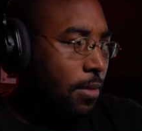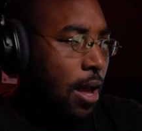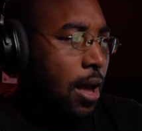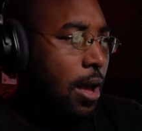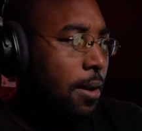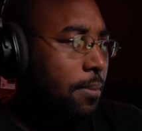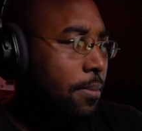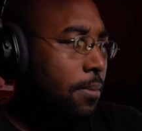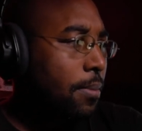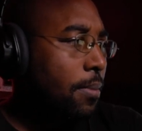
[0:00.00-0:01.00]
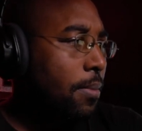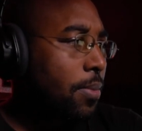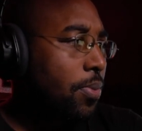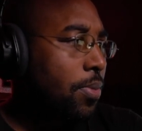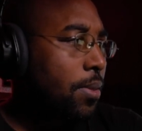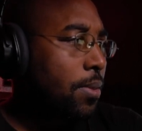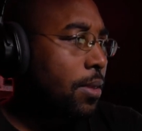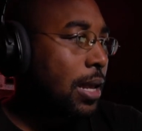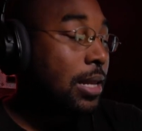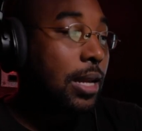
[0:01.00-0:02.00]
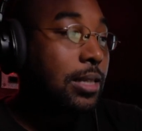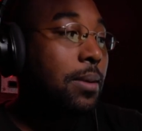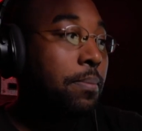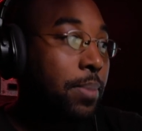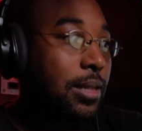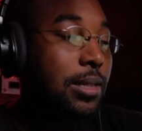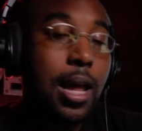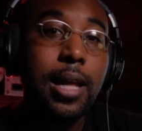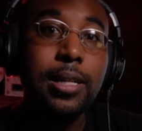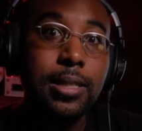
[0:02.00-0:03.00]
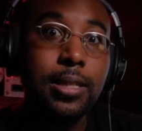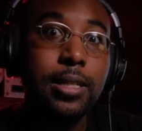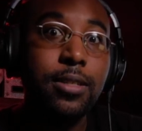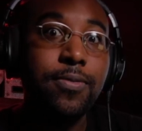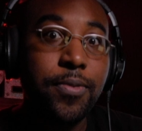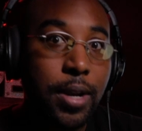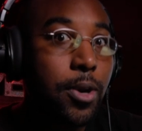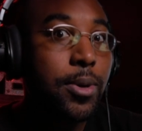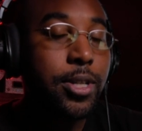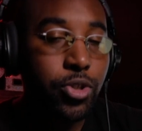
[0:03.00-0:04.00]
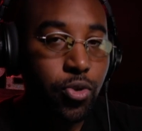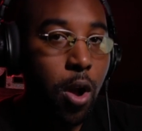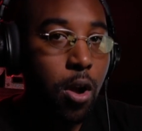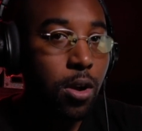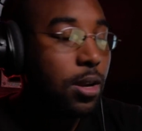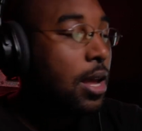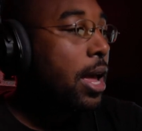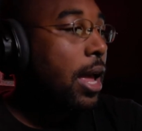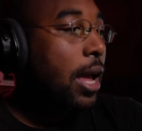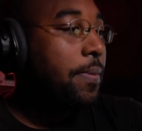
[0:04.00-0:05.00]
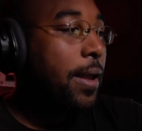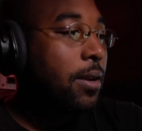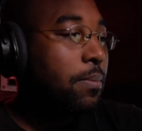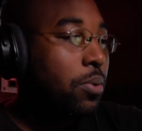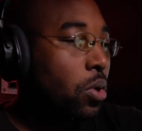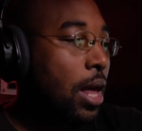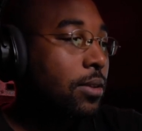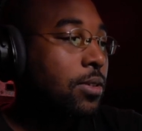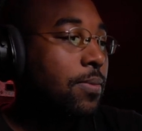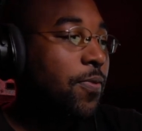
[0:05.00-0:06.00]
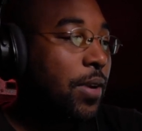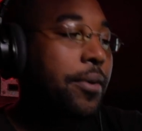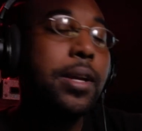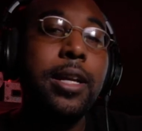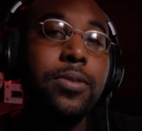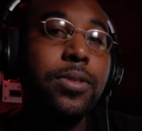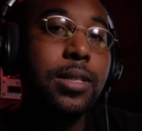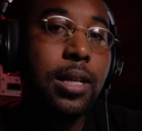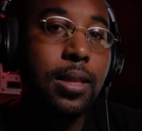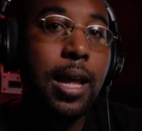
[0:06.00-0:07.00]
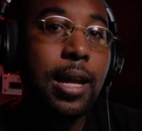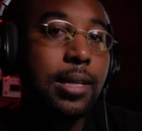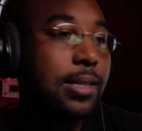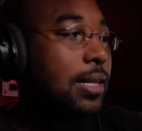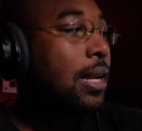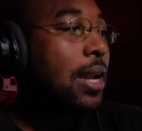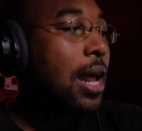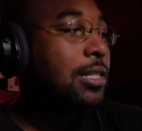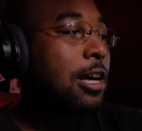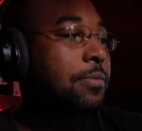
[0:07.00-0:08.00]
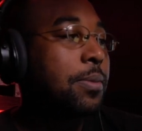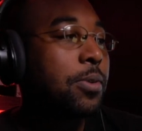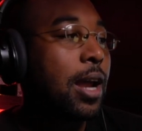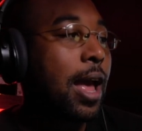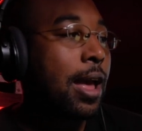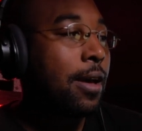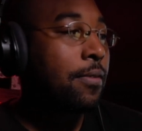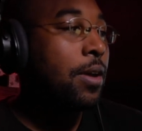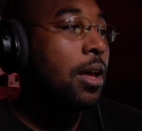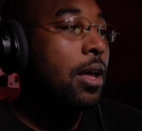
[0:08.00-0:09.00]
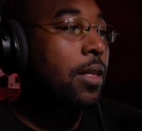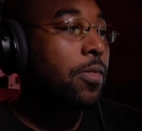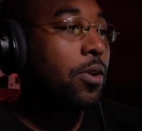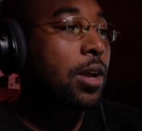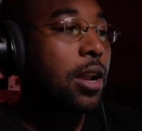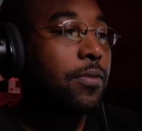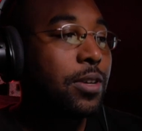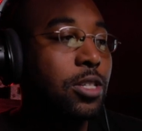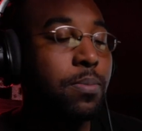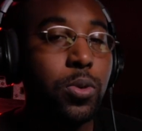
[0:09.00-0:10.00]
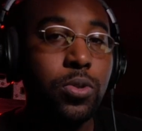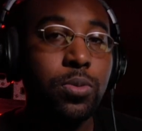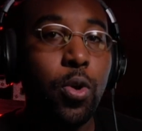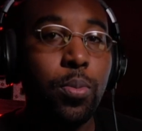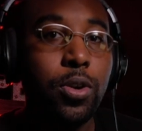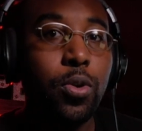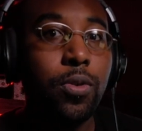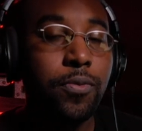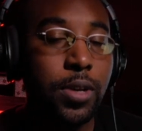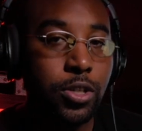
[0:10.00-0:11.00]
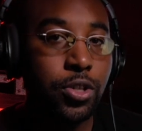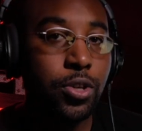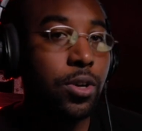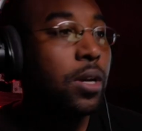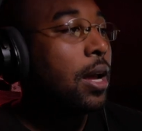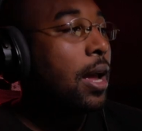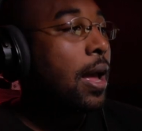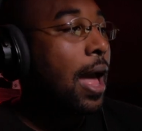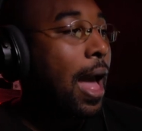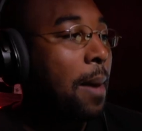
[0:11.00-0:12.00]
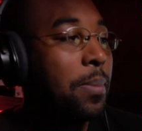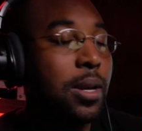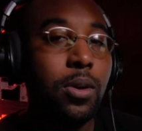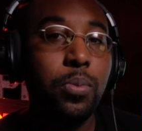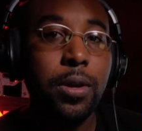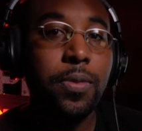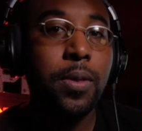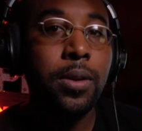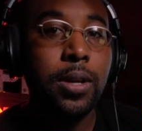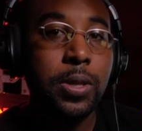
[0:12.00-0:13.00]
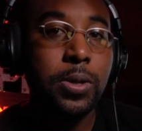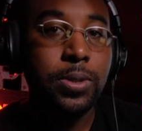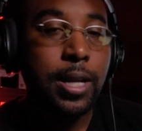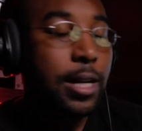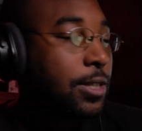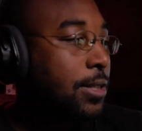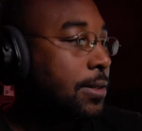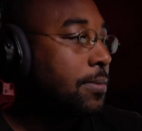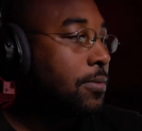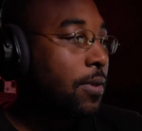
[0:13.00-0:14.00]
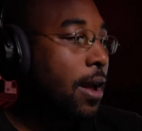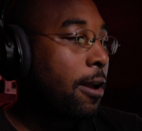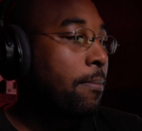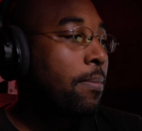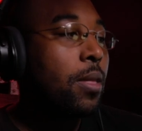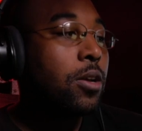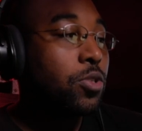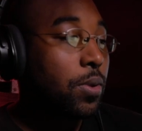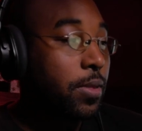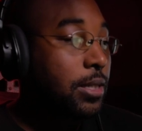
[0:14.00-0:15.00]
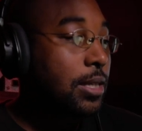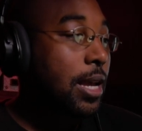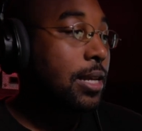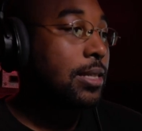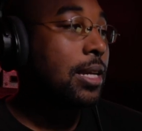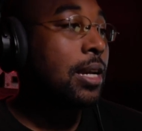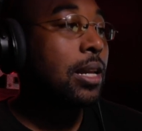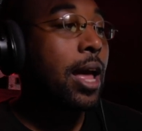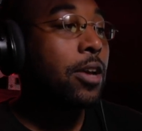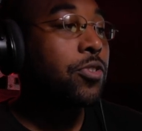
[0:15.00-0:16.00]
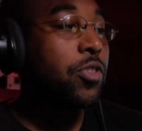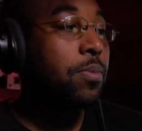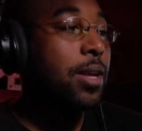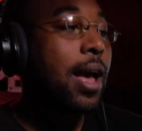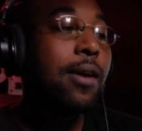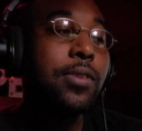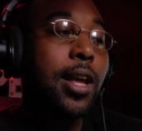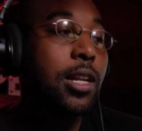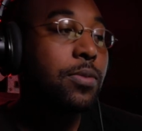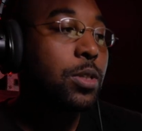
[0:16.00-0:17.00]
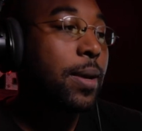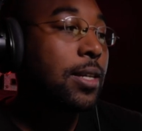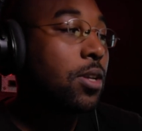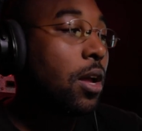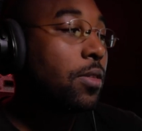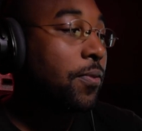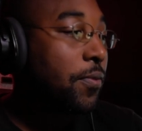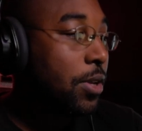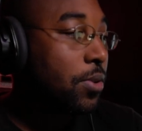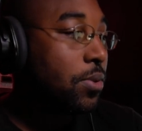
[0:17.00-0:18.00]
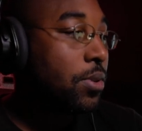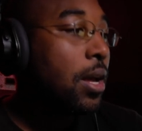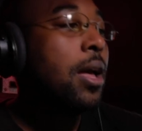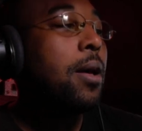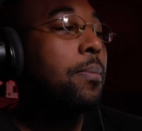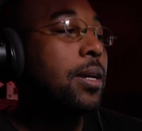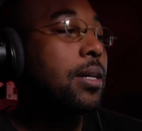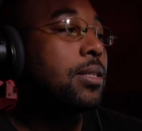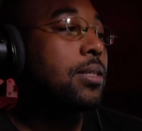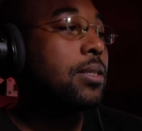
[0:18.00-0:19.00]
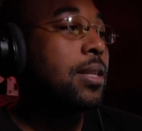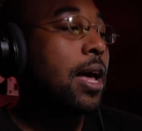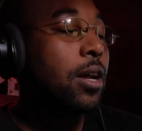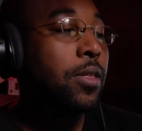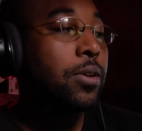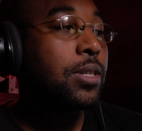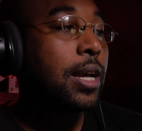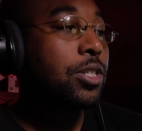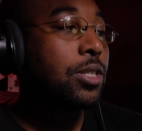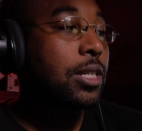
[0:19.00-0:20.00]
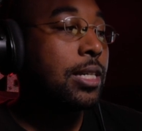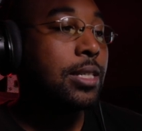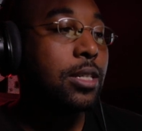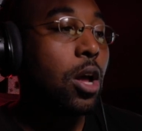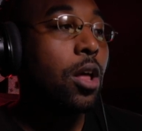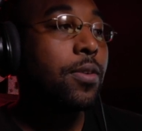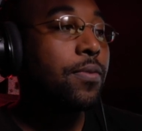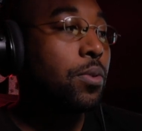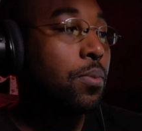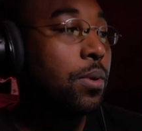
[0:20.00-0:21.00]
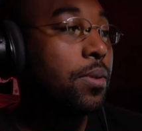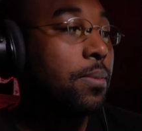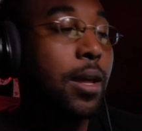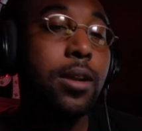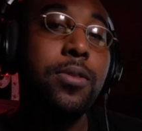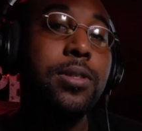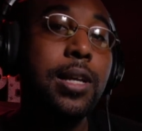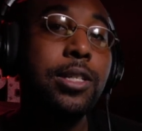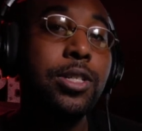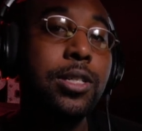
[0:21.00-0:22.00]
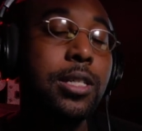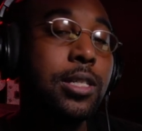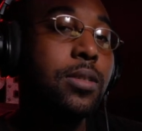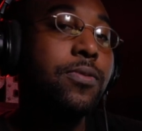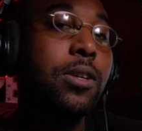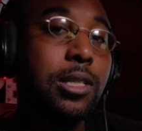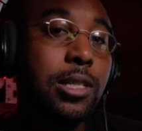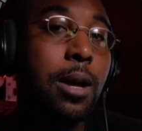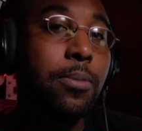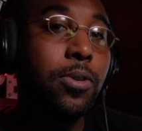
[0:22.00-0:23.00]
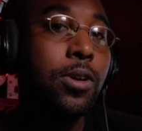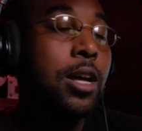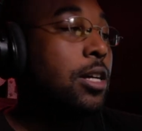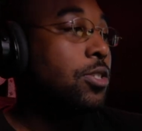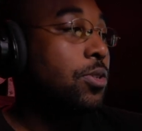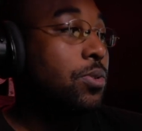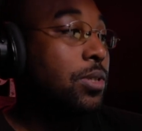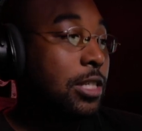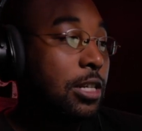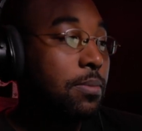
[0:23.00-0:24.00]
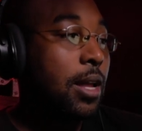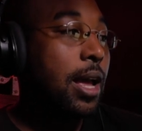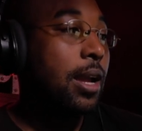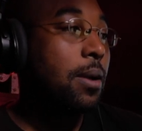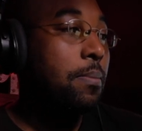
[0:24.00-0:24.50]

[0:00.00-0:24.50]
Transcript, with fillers: Um, unless a bass line is, is very strong and they can pull out some very interesting things, a lot of times I'm going to have their kind of exposed moment or feature happening with another section, right? So in this case, it allows for them to have negative space on the field because that other section isn't on the field with them. That other section is the front ensemble. So it'll seem like